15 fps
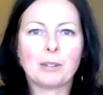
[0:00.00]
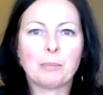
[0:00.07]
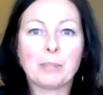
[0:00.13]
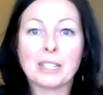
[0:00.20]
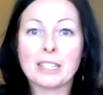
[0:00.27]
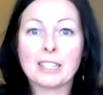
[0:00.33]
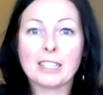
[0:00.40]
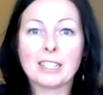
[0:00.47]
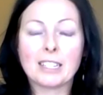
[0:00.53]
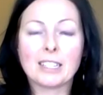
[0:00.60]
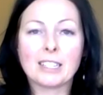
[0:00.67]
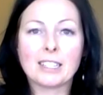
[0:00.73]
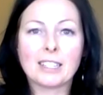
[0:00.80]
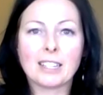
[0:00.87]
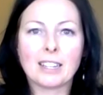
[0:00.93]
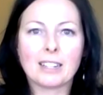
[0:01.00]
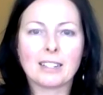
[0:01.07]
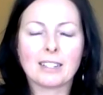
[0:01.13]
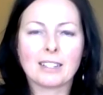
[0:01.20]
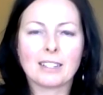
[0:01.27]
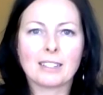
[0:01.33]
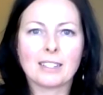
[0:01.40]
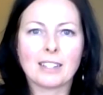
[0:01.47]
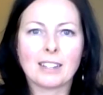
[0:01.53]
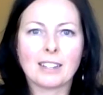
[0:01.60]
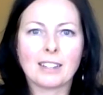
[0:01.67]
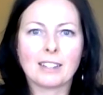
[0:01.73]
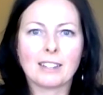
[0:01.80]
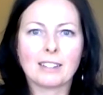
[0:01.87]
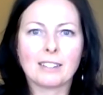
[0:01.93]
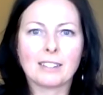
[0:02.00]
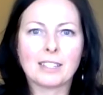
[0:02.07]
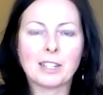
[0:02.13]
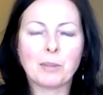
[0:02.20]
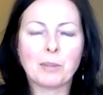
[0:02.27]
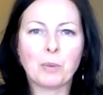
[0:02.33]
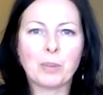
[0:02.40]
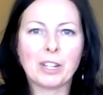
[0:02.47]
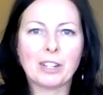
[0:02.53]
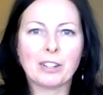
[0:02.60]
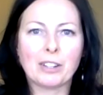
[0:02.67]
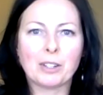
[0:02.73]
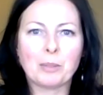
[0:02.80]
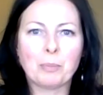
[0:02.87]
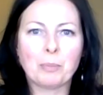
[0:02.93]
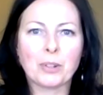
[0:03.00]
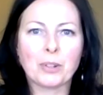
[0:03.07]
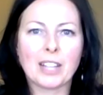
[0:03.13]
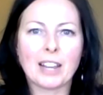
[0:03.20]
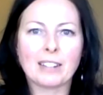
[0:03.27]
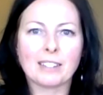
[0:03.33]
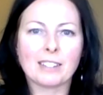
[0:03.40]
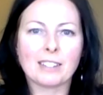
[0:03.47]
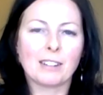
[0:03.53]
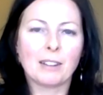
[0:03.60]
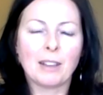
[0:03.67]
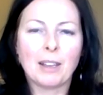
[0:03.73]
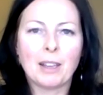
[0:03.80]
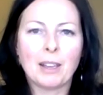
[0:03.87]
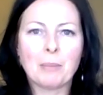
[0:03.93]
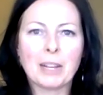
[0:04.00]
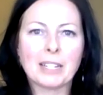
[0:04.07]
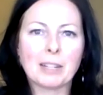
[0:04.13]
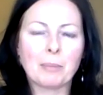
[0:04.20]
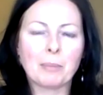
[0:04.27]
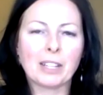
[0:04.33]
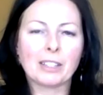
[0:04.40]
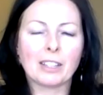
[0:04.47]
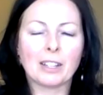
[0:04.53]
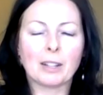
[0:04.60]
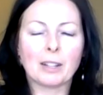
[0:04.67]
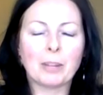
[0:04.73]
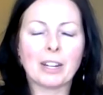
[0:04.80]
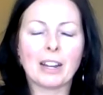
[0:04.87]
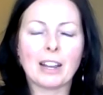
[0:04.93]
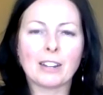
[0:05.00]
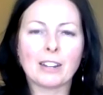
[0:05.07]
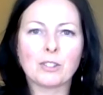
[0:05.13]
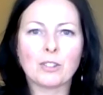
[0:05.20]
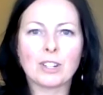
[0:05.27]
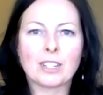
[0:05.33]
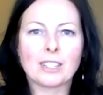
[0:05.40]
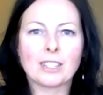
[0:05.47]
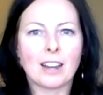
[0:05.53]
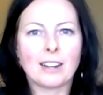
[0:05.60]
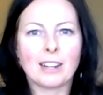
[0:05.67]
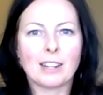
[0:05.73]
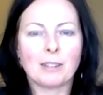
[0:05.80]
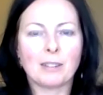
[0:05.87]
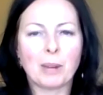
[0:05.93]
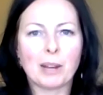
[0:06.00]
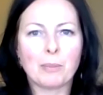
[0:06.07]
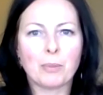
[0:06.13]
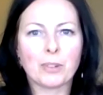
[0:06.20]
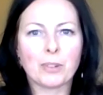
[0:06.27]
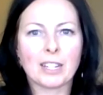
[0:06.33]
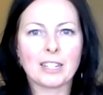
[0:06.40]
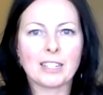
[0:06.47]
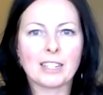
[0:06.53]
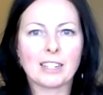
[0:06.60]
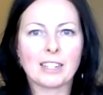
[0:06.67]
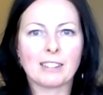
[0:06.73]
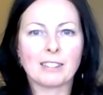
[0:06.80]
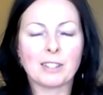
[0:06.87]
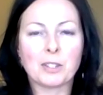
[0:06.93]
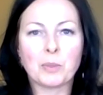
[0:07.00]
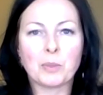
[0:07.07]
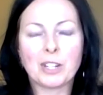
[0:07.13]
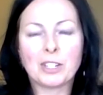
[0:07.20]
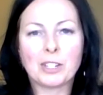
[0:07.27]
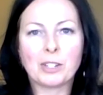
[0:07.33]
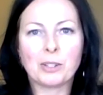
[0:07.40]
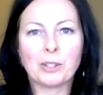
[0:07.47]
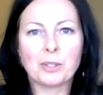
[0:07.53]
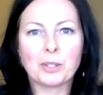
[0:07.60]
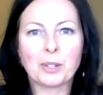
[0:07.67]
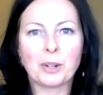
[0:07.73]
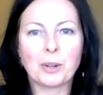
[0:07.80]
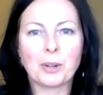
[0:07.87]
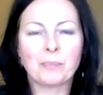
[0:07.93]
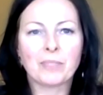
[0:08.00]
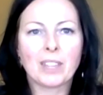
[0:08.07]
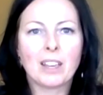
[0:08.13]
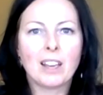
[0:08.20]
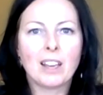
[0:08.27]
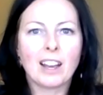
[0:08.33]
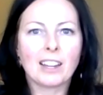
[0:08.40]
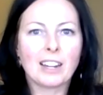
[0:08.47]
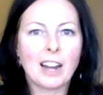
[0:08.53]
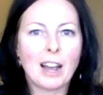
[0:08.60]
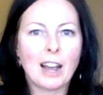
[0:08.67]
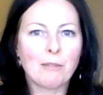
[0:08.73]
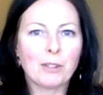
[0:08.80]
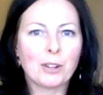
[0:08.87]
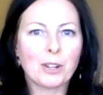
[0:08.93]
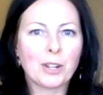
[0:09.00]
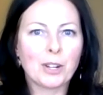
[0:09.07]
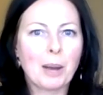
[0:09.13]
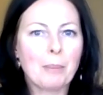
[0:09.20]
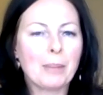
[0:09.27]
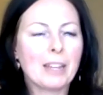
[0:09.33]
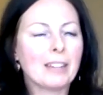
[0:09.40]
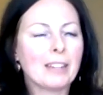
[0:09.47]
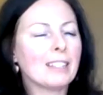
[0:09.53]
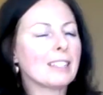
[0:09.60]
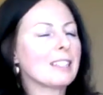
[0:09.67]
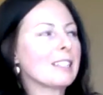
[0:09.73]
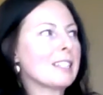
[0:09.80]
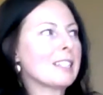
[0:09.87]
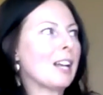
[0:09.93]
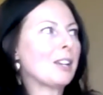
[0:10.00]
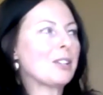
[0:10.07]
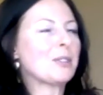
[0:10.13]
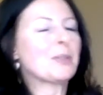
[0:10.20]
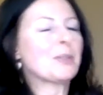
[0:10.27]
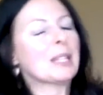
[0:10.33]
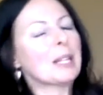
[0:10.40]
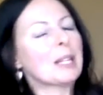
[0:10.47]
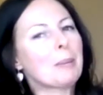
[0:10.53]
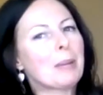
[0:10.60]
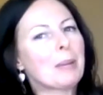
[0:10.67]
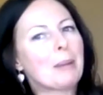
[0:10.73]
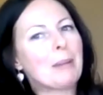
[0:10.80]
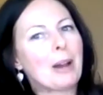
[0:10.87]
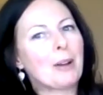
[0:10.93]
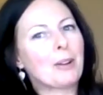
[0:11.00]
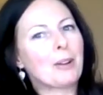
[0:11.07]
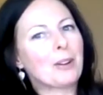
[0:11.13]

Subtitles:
businesses and see what we could present, make something a little bit extra exciting by presenting this way to you. So I'm going to have her come in and tell you a little bit about